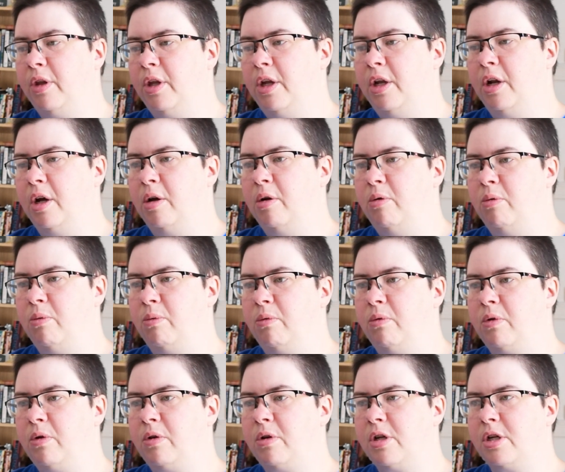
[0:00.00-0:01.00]
you know,
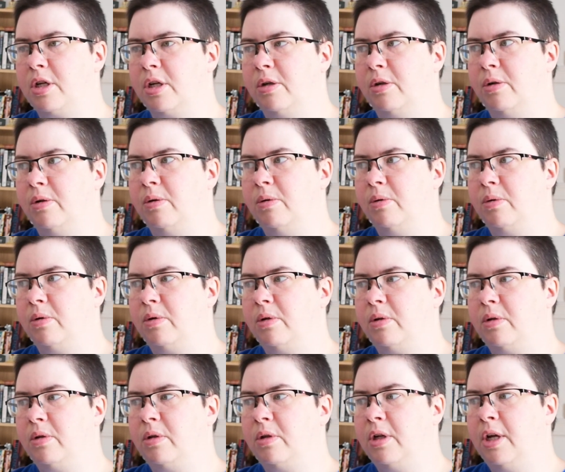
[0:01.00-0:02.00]
so
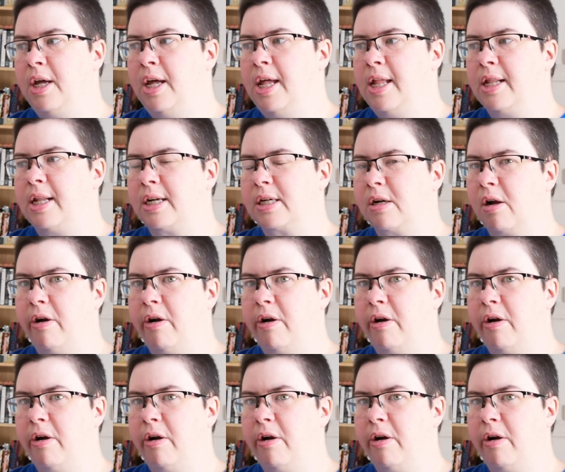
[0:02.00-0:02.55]
that's